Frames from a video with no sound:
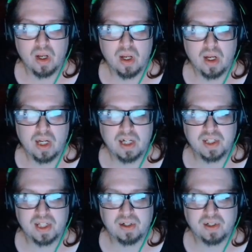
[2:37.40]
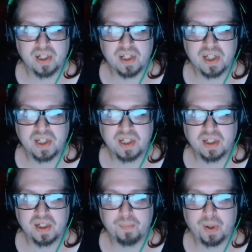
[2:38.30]
It is now
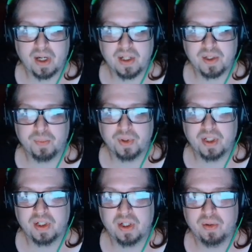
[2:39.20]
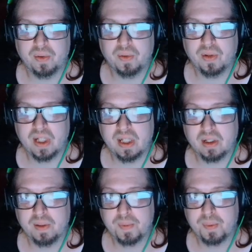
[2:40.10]
consistently possible to kill
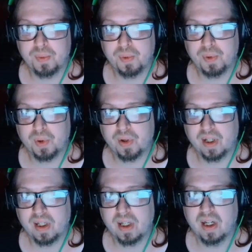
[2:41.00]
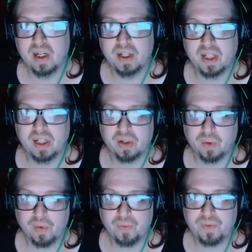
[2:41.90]
Eclipse Moon during the
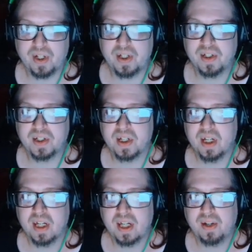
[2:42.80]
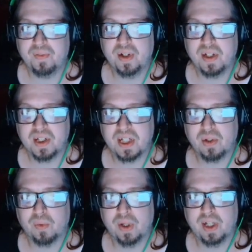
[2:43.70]
clone phase, even
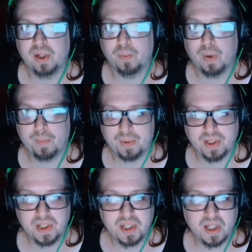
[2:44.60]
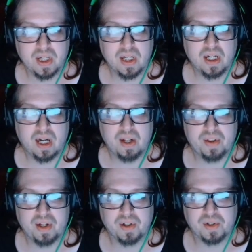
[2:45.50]
single-hitting weapons. They
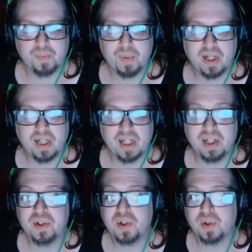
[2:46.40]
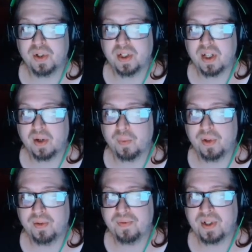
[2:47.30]
also made it easier to tell when
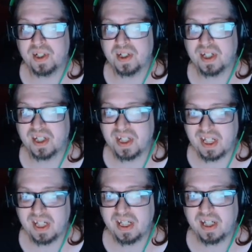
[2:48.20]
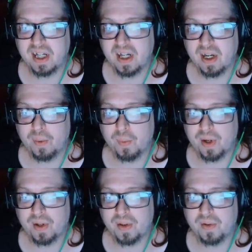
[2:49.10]
you've succeeded
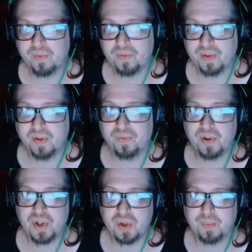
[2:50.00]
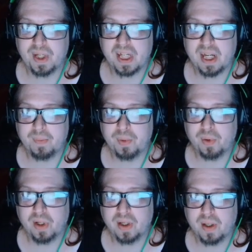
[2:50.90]
with the fishing minigame
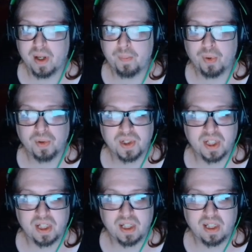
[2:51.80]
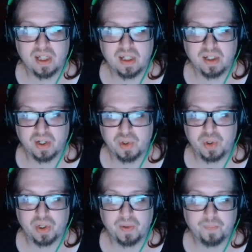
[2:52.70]
during Napulsi
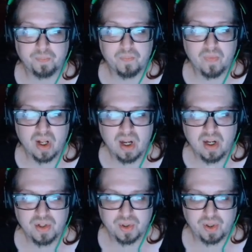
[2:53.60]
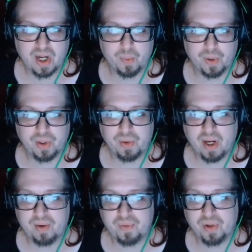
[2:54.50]
dungeon. So now when you
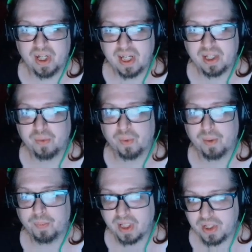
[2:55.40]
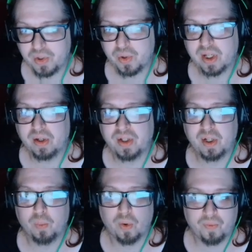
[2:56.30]
have your net in the right place, you're guaranteed
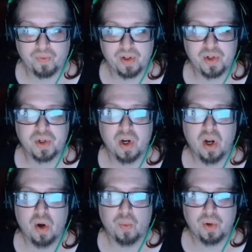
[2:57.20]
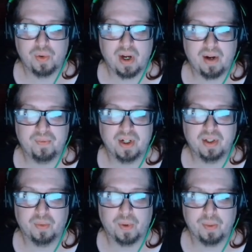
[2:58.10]
1 fish. When you have it in the
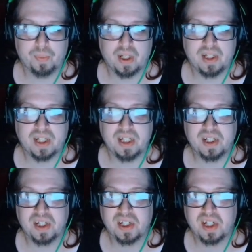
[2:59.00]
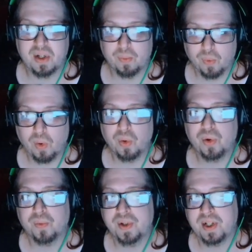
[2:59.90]
right place and succeed a roll, you'll
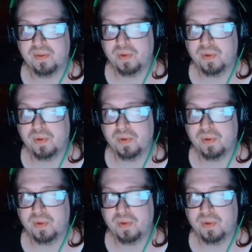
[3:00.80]
receive 2